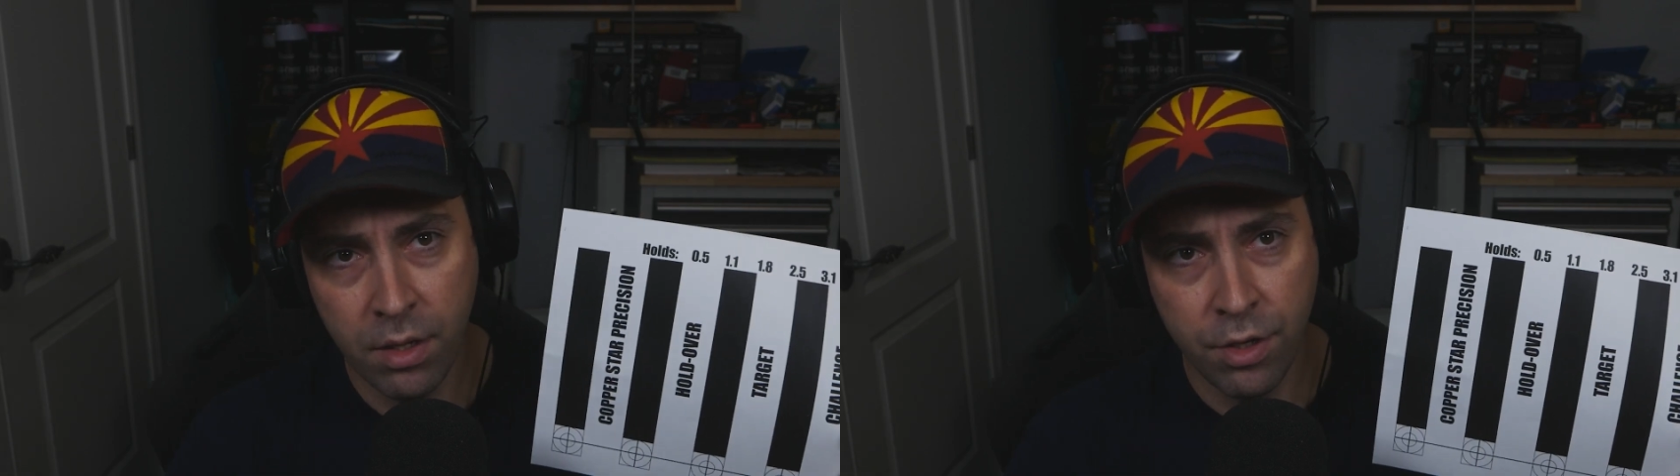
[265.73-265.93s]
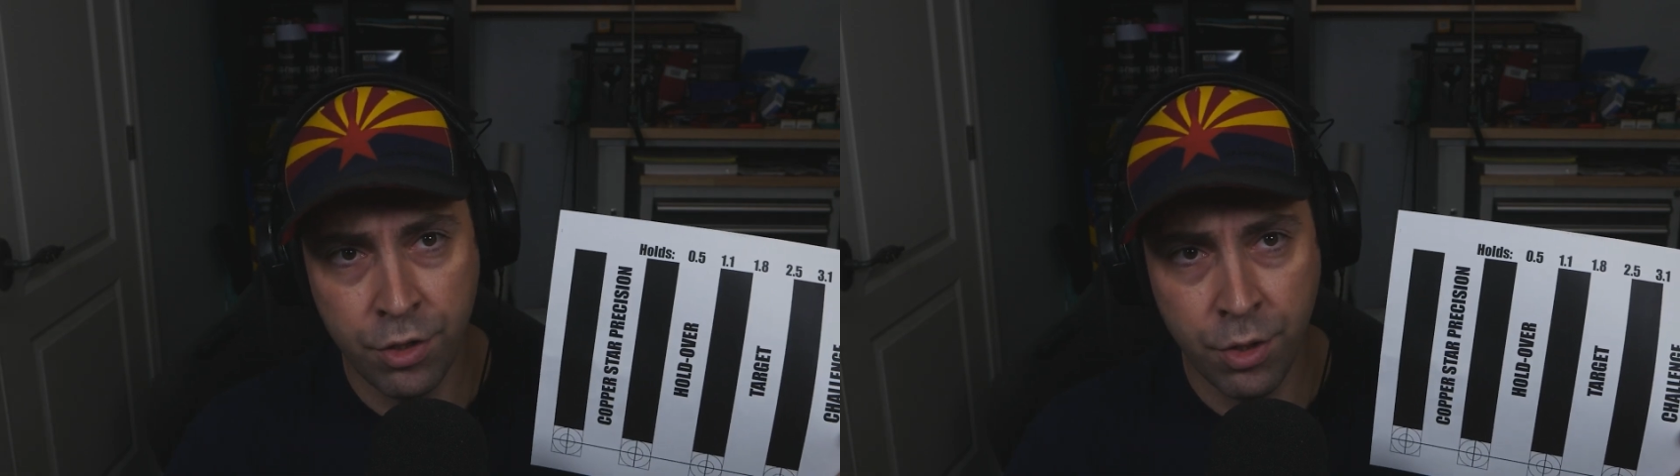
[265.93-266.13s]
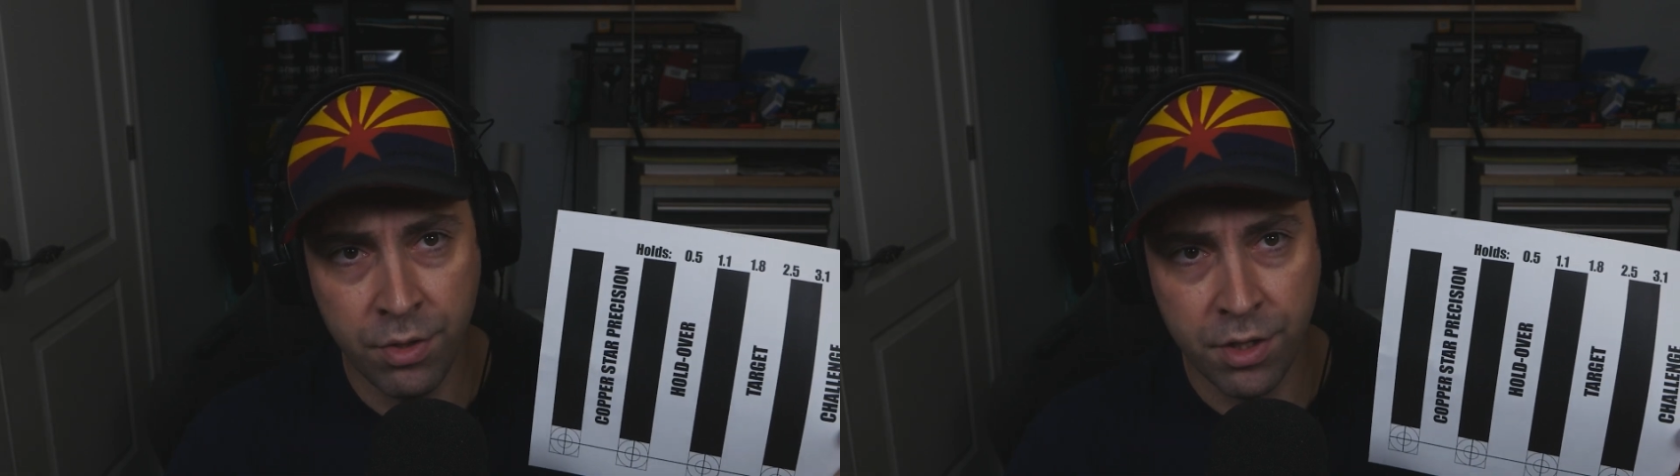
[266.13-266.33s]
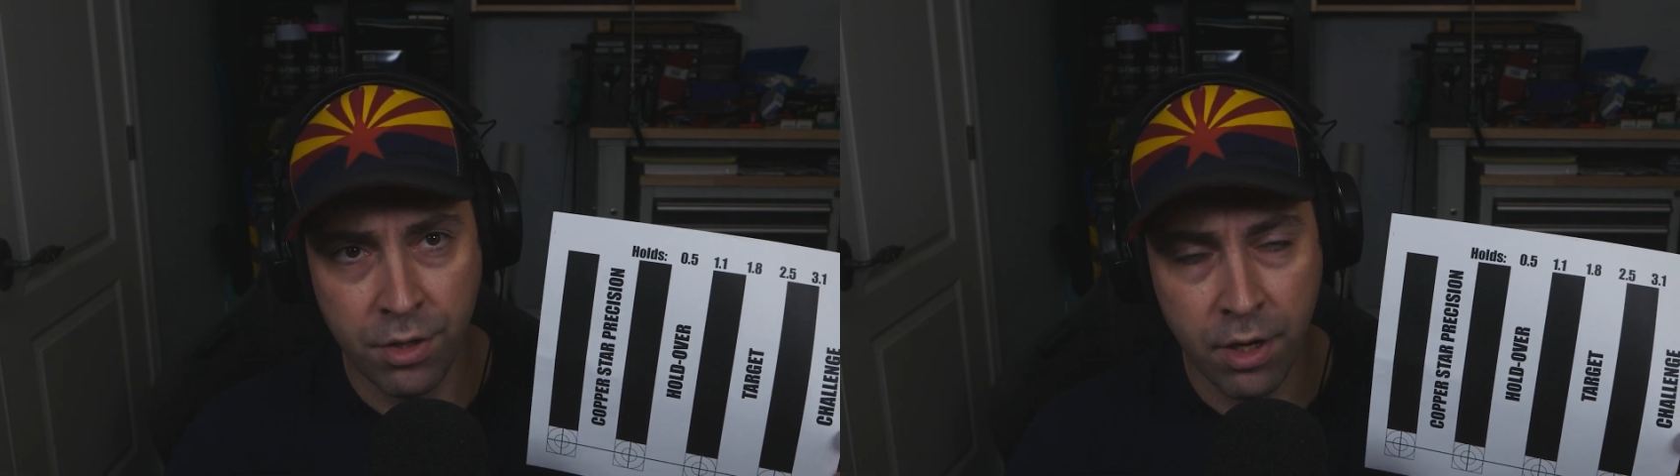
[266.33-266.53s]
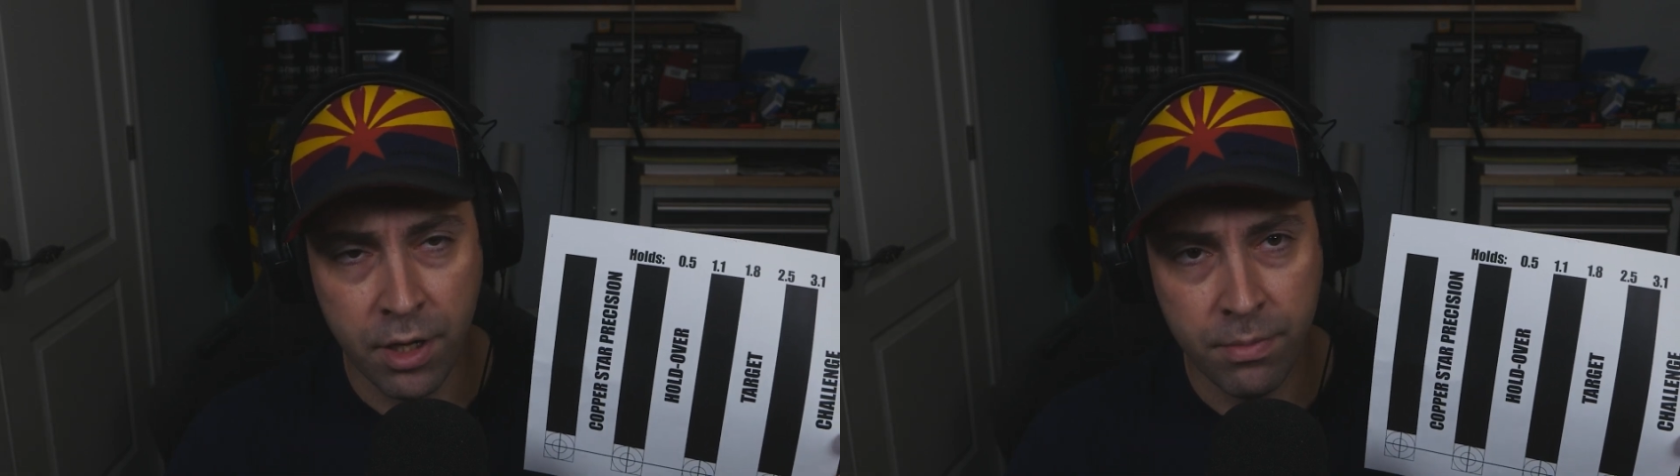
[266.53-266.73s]
shoot this
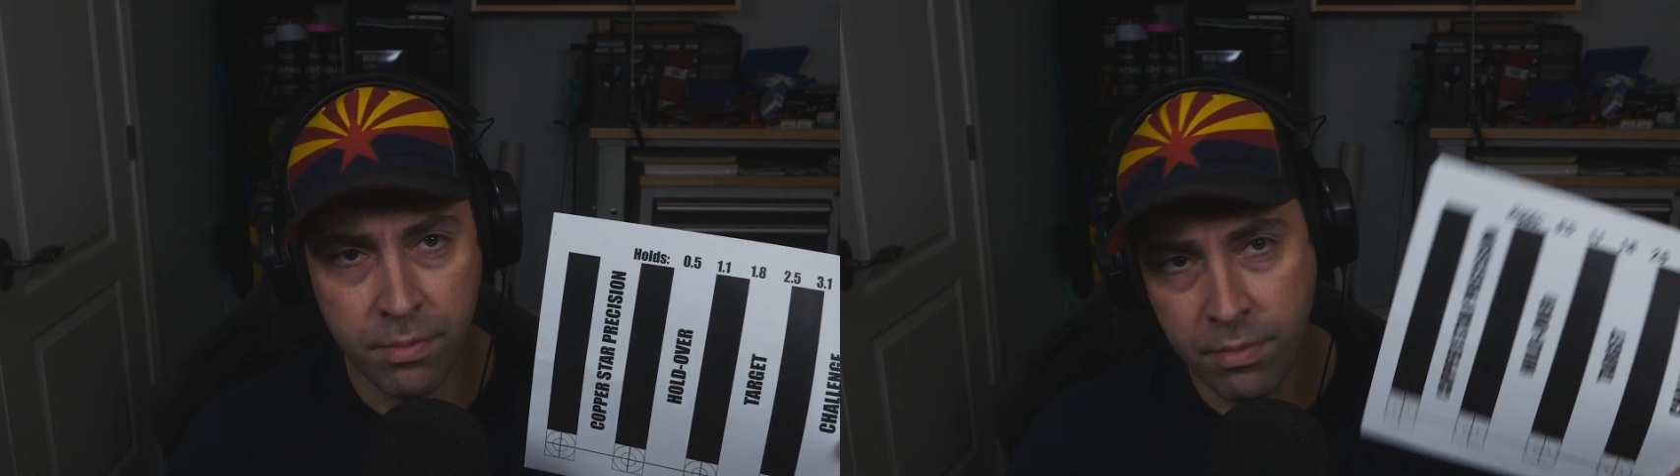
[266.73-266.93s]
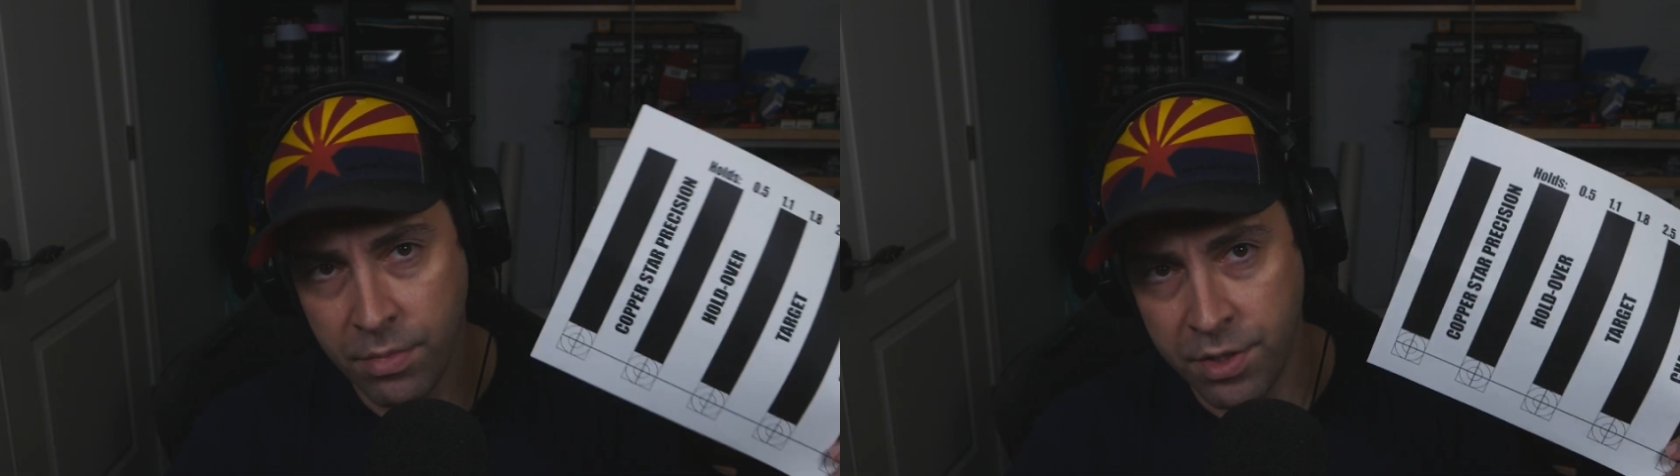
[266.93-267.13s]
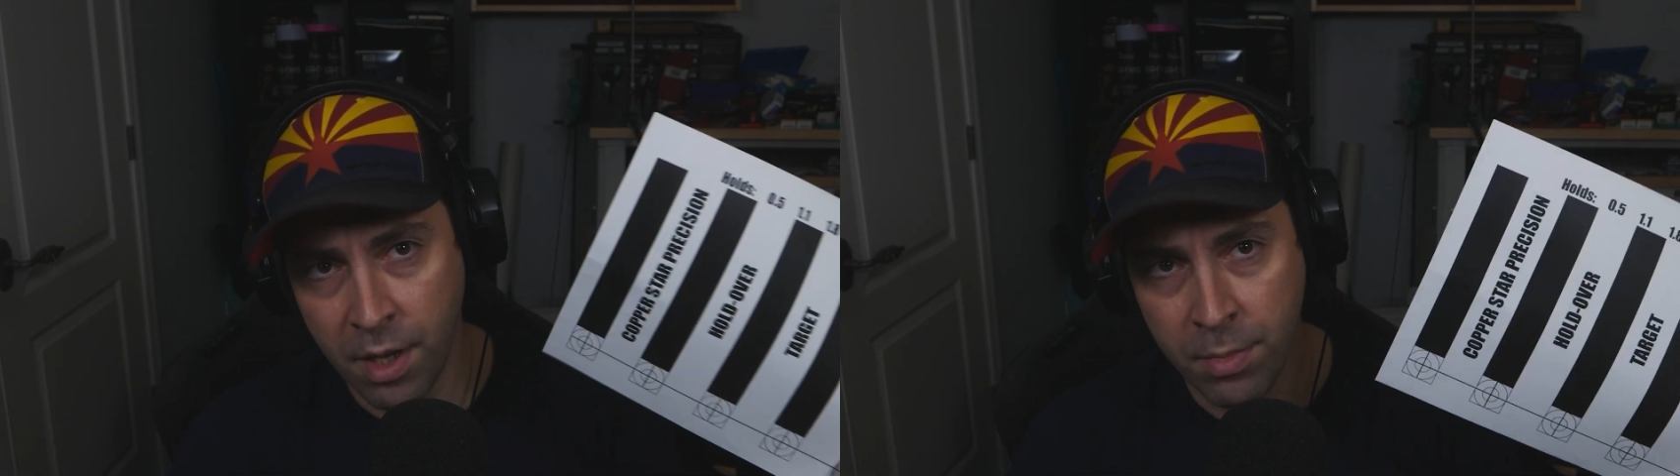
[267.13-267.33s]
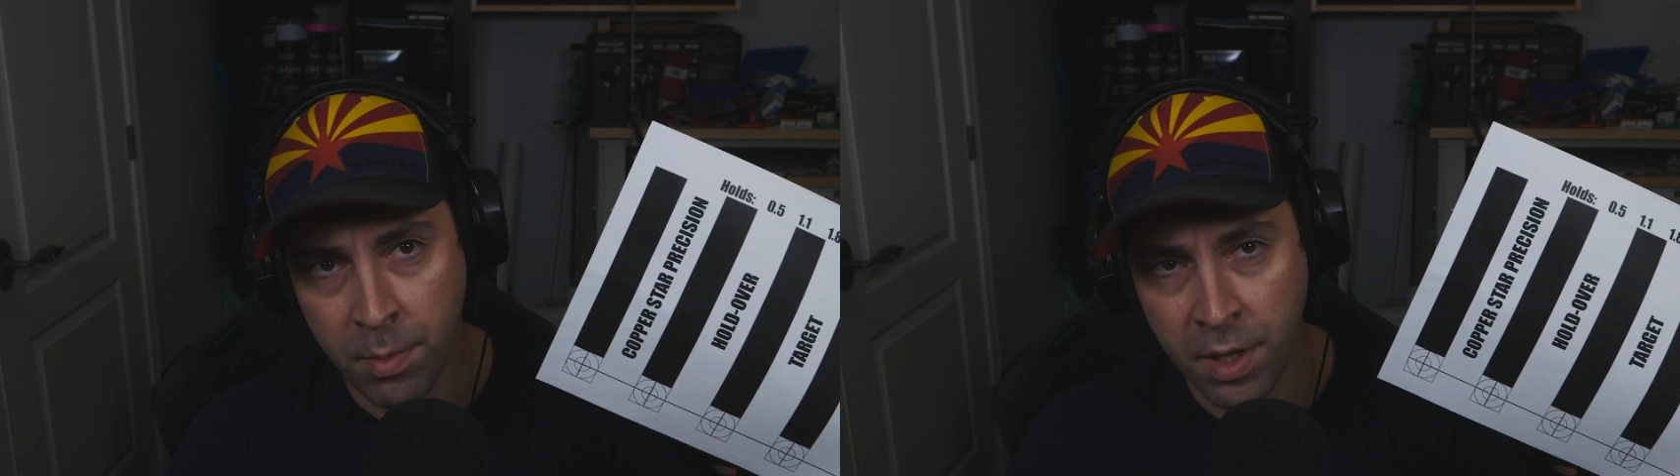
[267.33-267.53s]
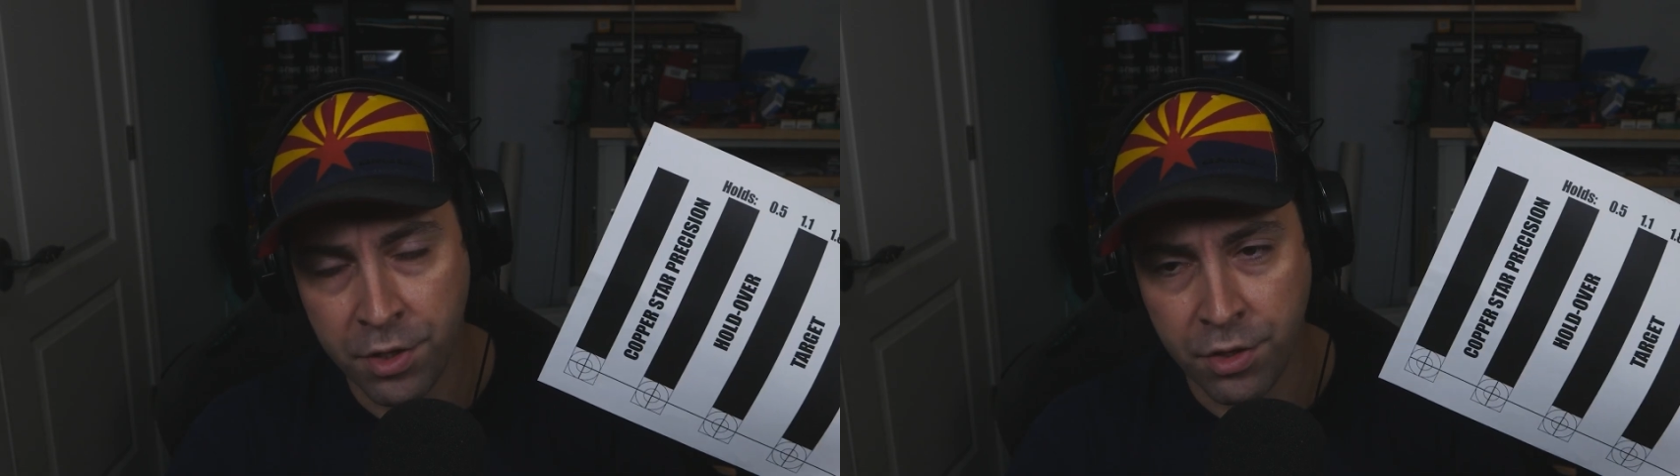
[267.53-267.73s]
target, send me a
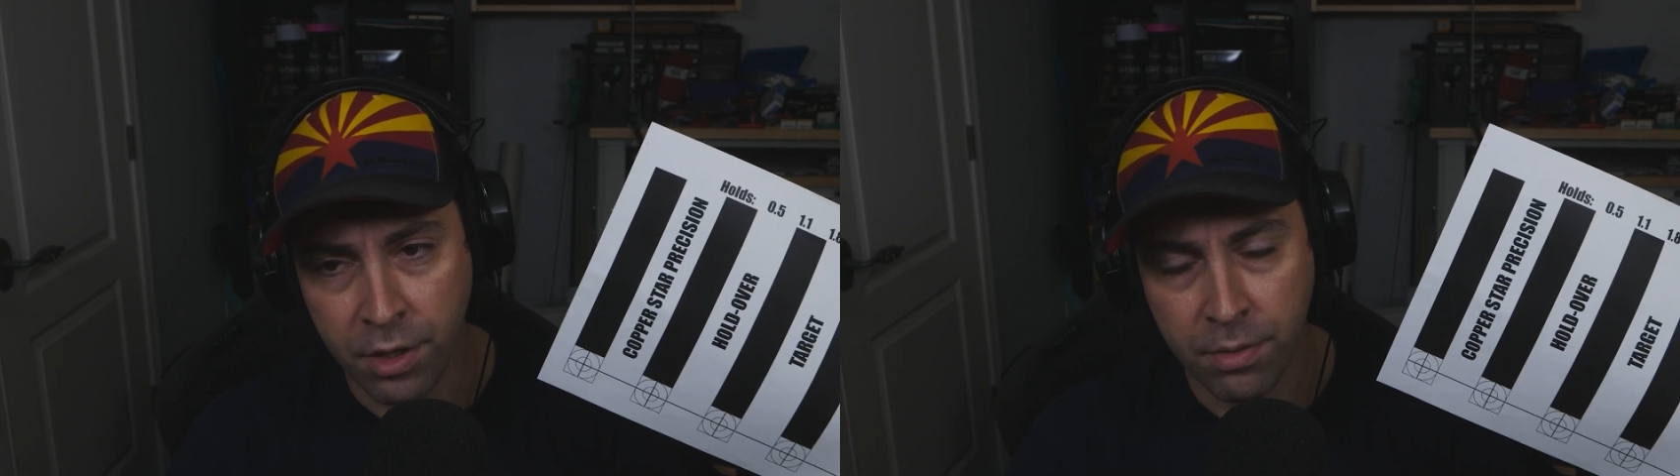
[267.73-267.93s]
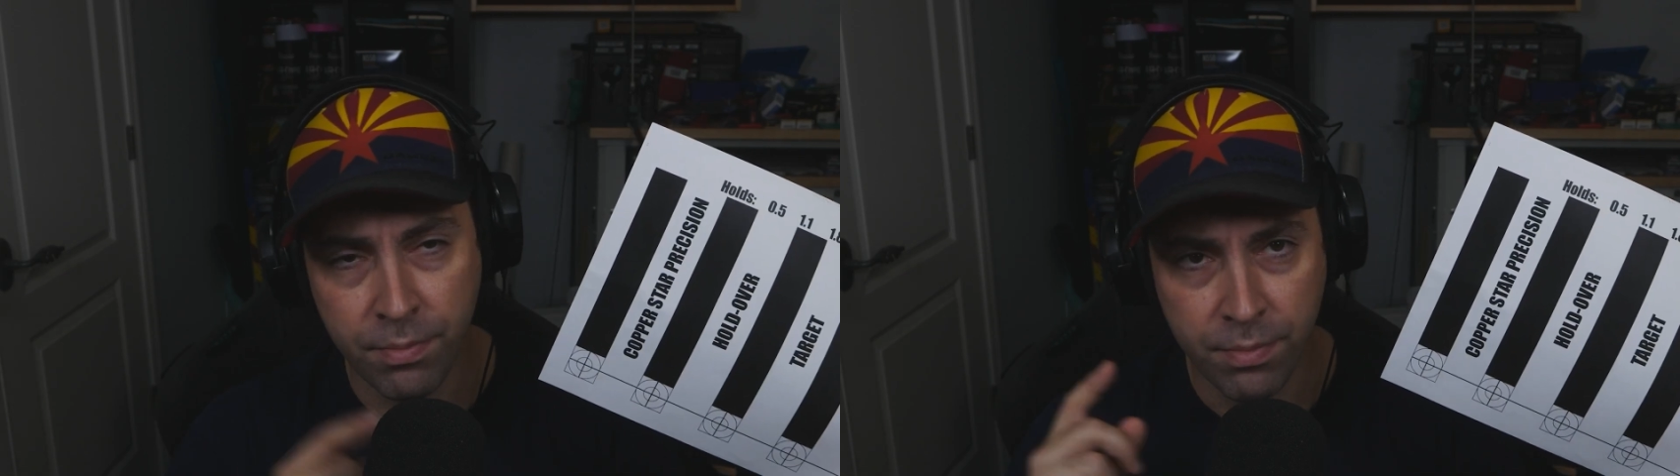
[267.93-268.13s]
picture